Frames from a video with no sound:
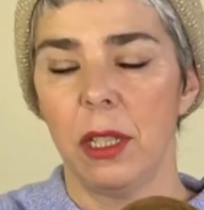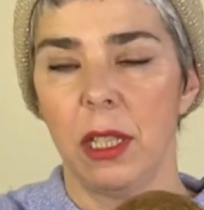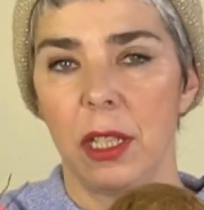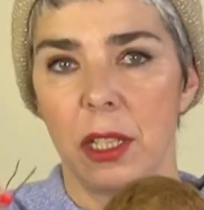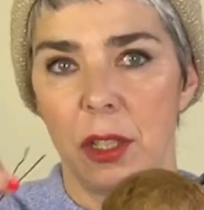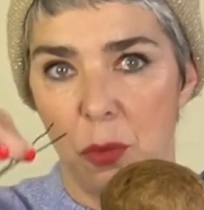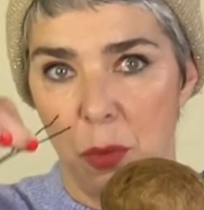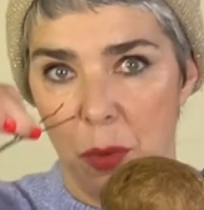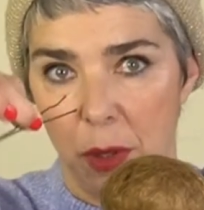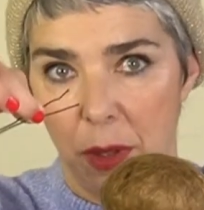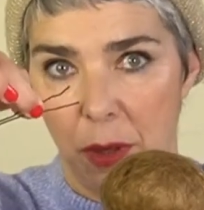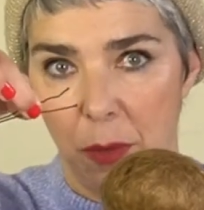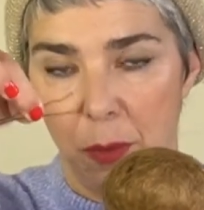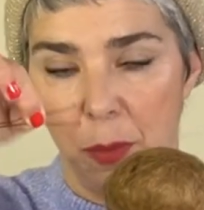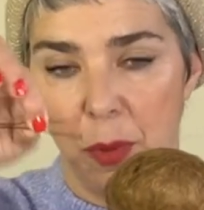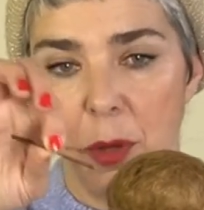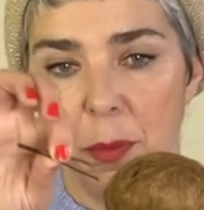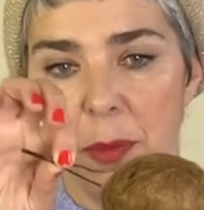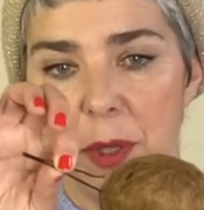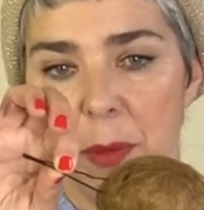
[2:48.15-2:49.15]
is with a
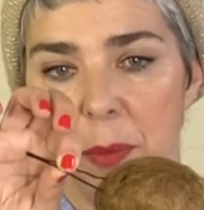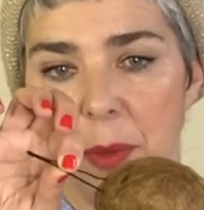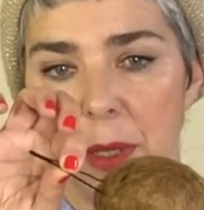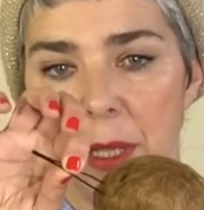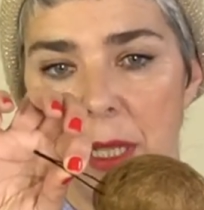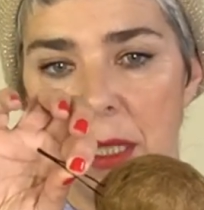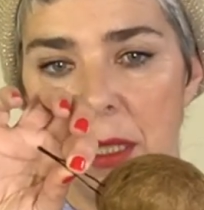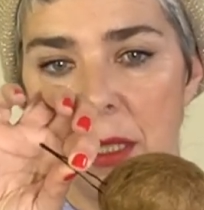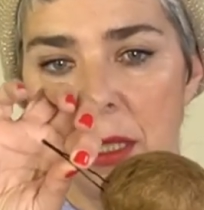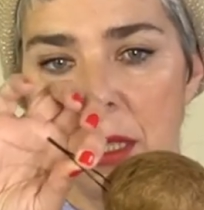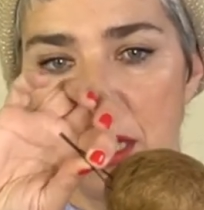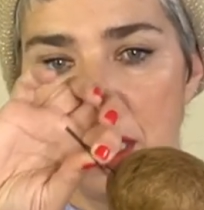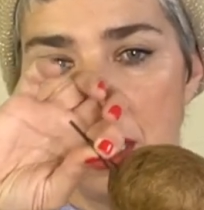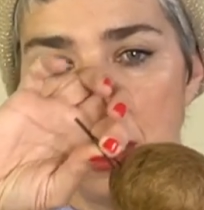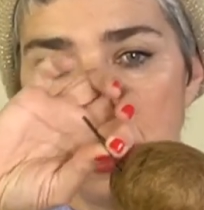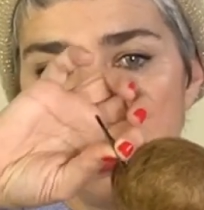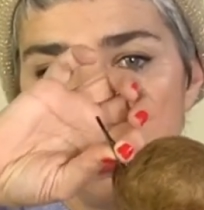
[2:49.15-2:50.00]
bobby pin.